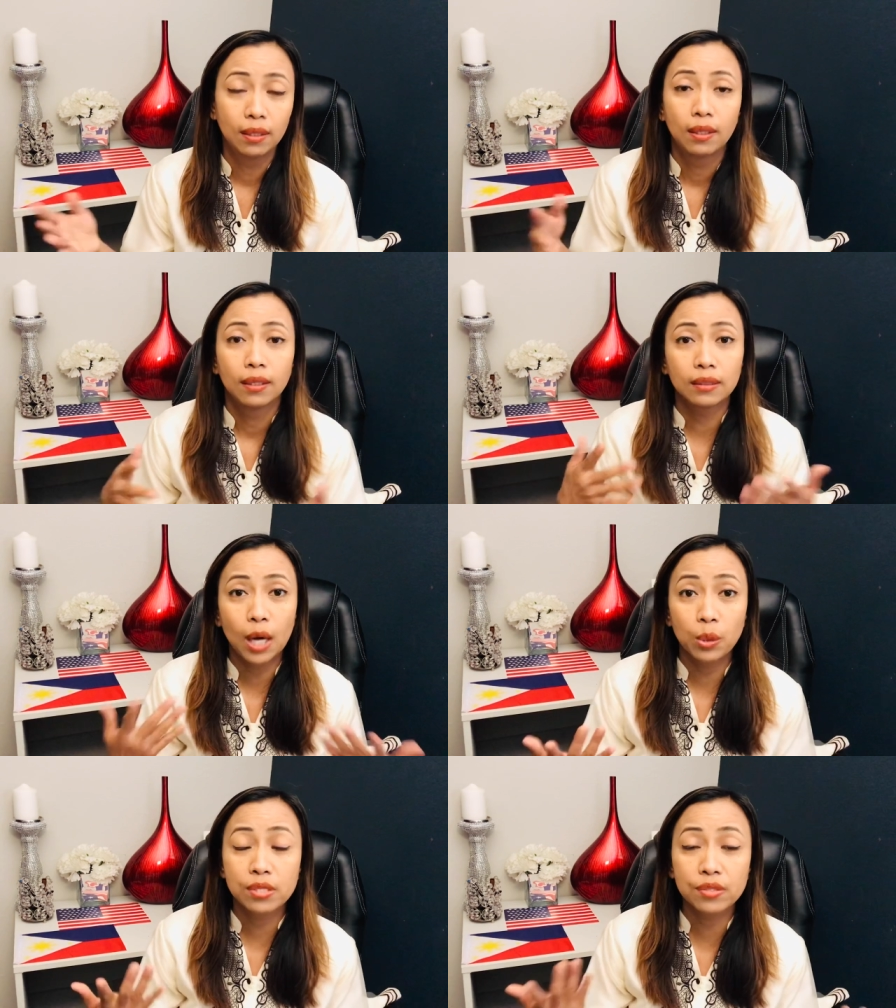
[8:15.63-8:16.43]
Now,
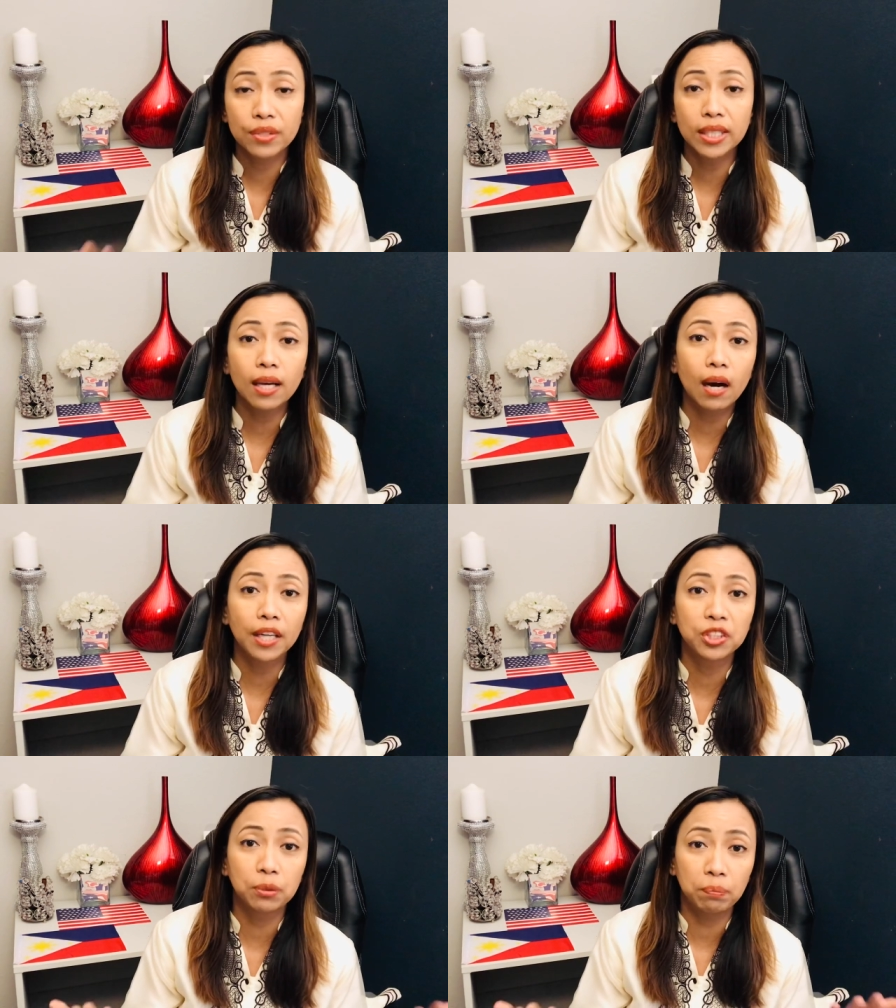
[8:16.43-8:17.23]
it's really hard
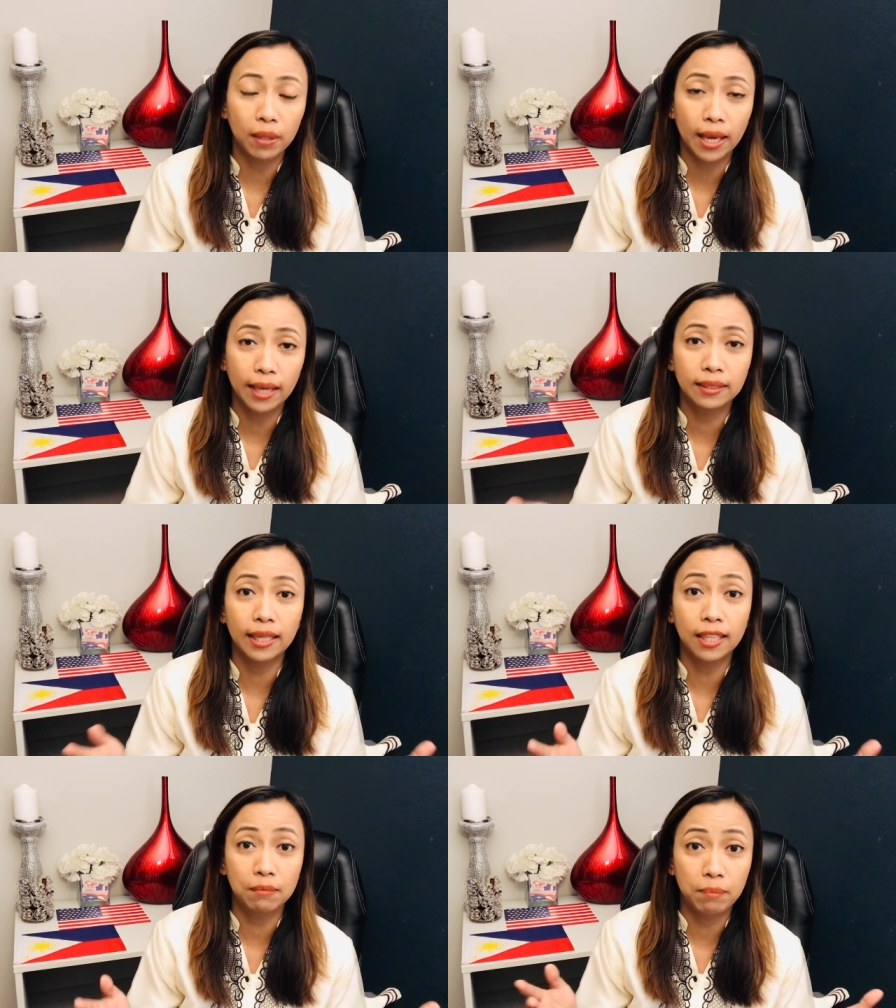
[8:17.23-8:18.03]
to plan
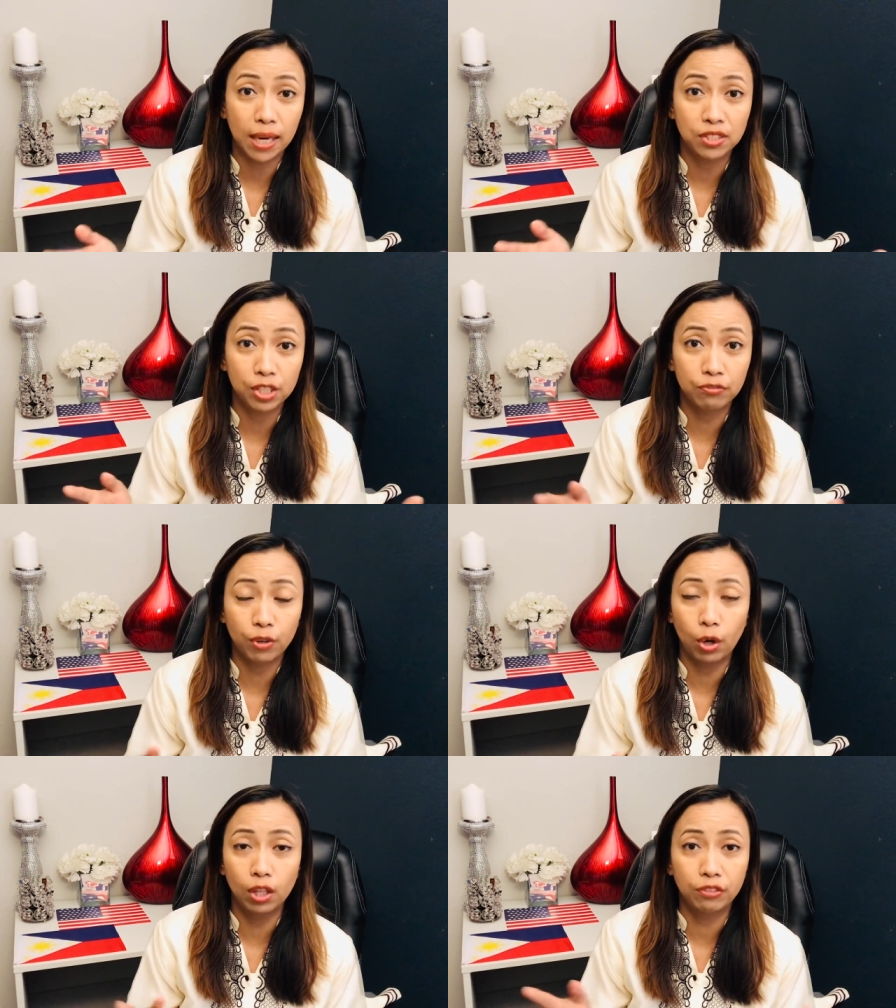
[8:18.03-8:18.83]
and budget for
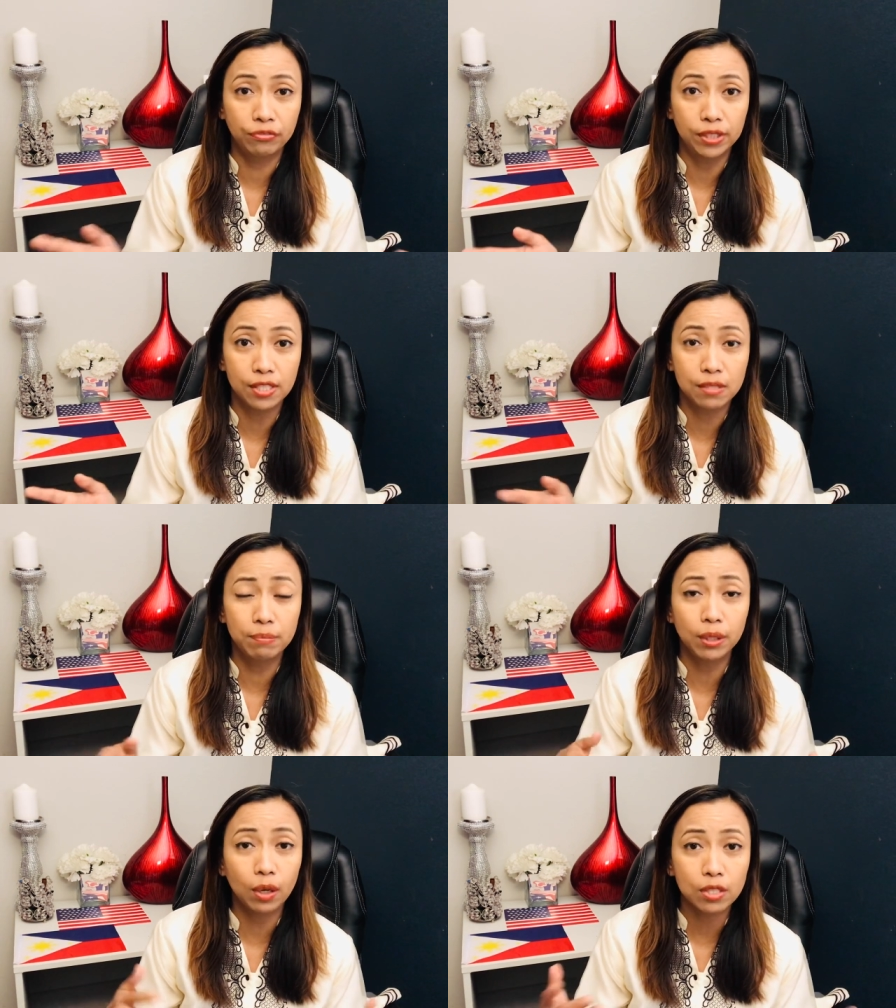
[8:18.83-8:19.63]
all of this
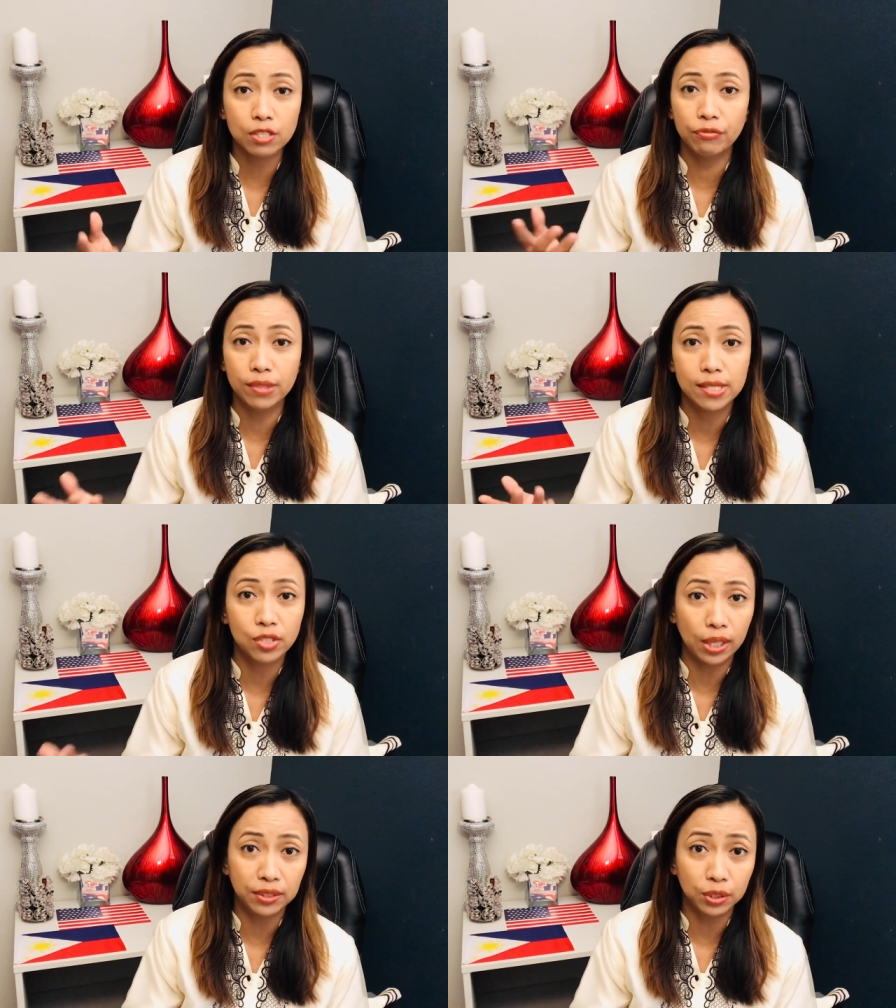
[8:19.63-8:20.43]
because of these
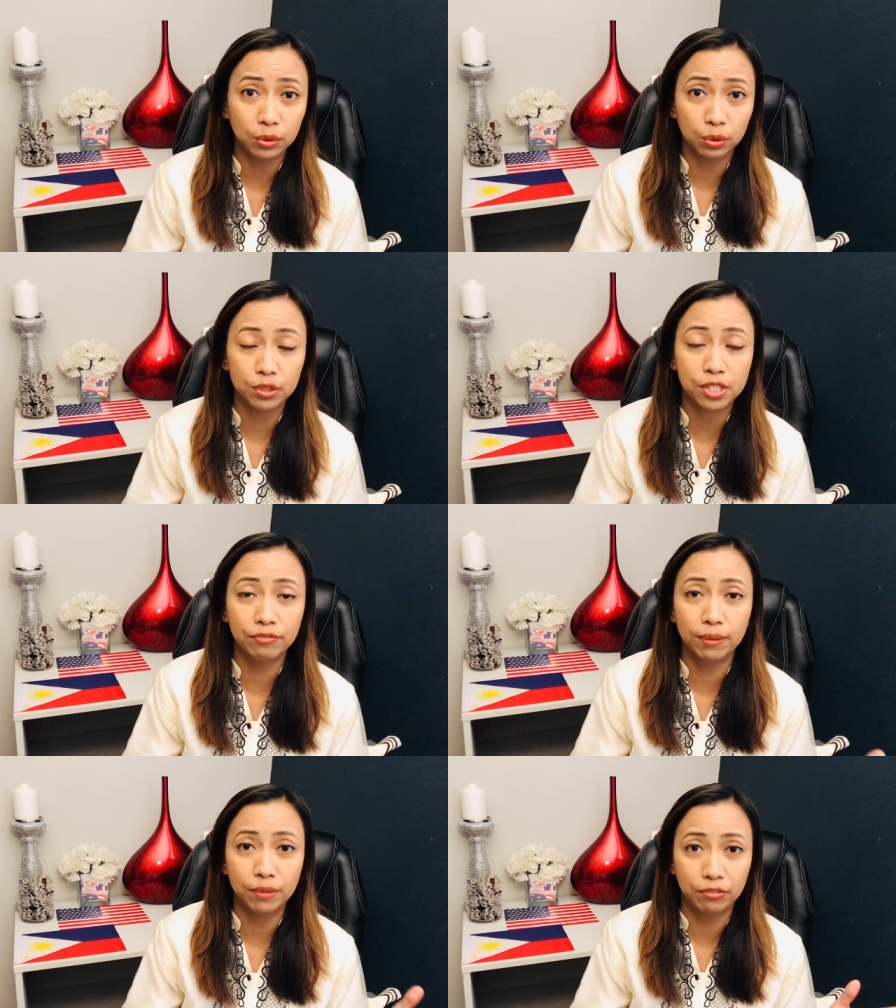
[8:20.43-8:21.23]
changing rules
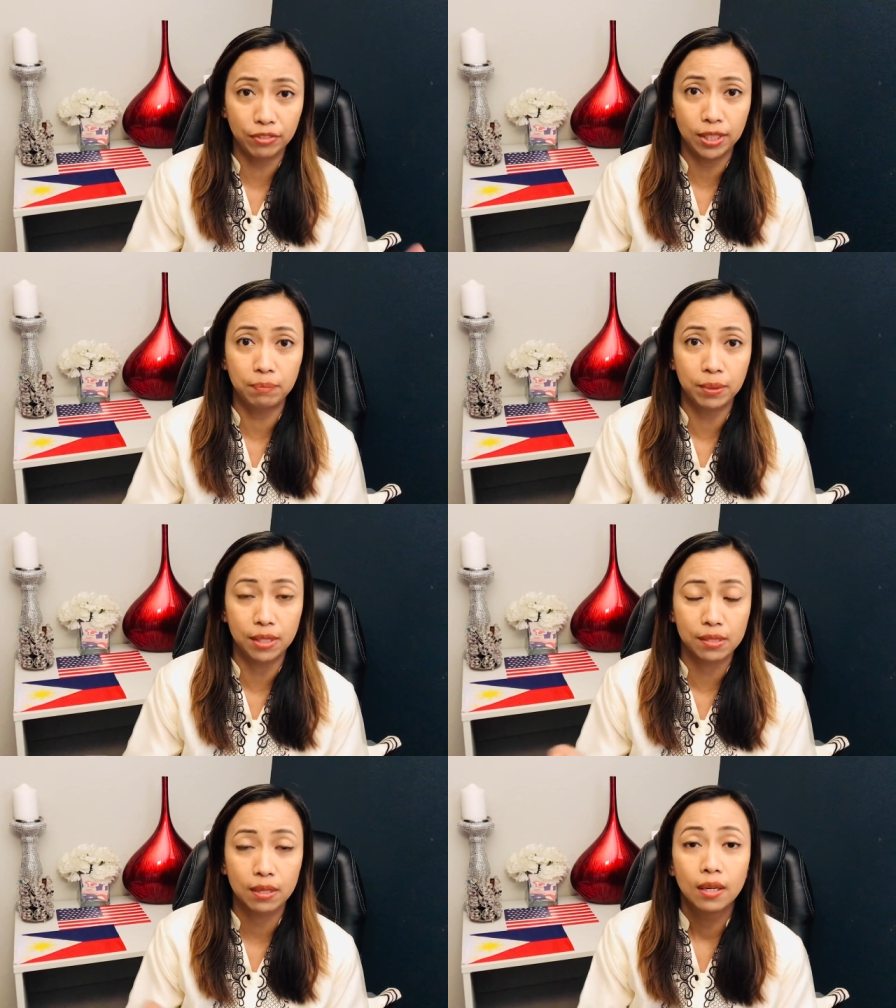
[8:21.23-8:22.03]
from the Philippines.